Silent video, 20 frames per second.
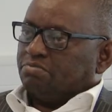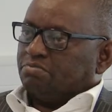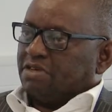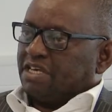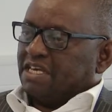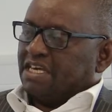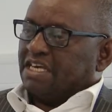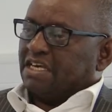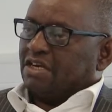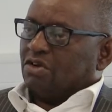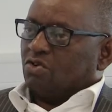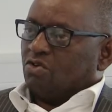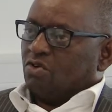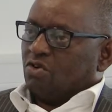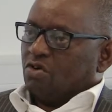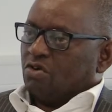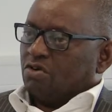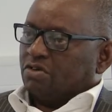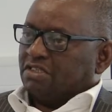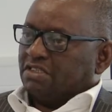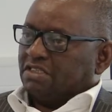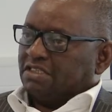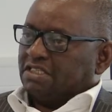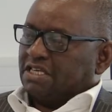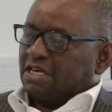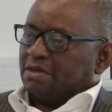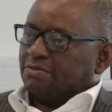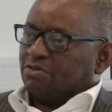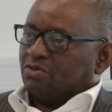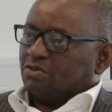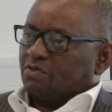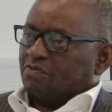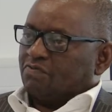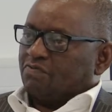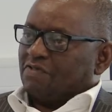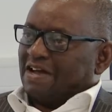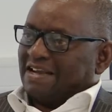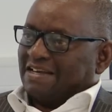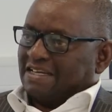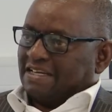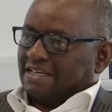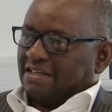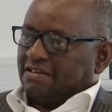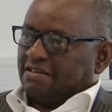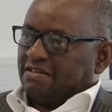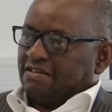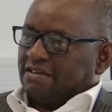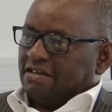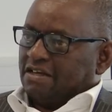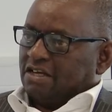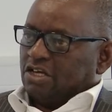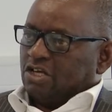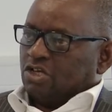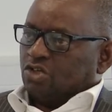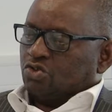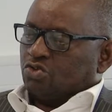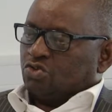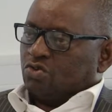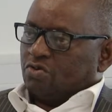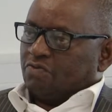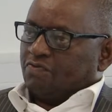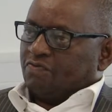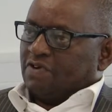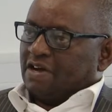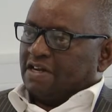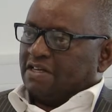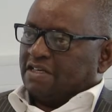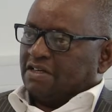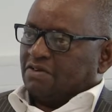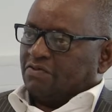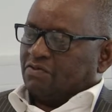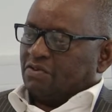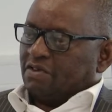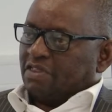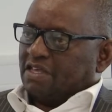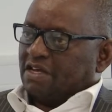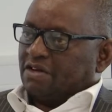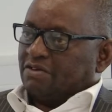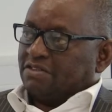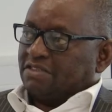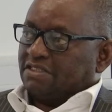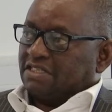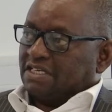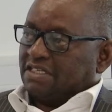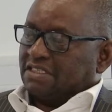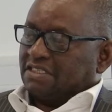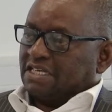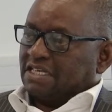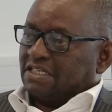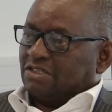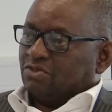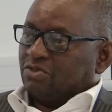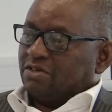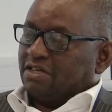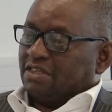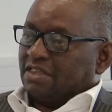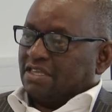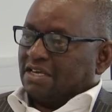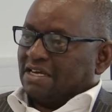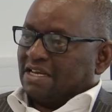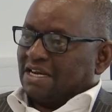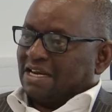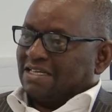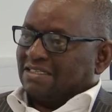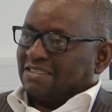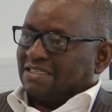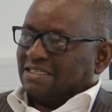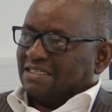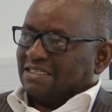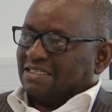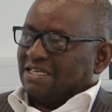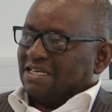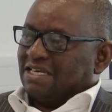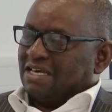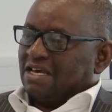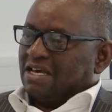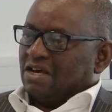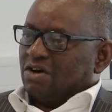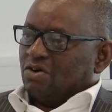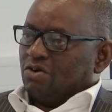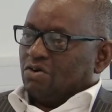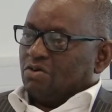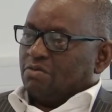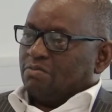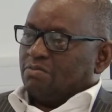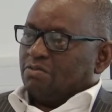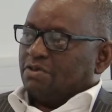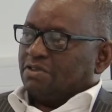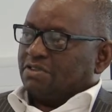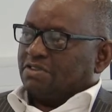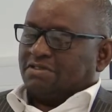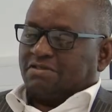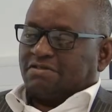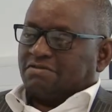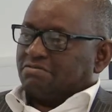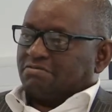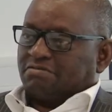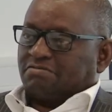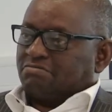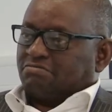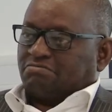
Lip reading: be ignored in terms of funding. So funding for the health sector during the crisis almost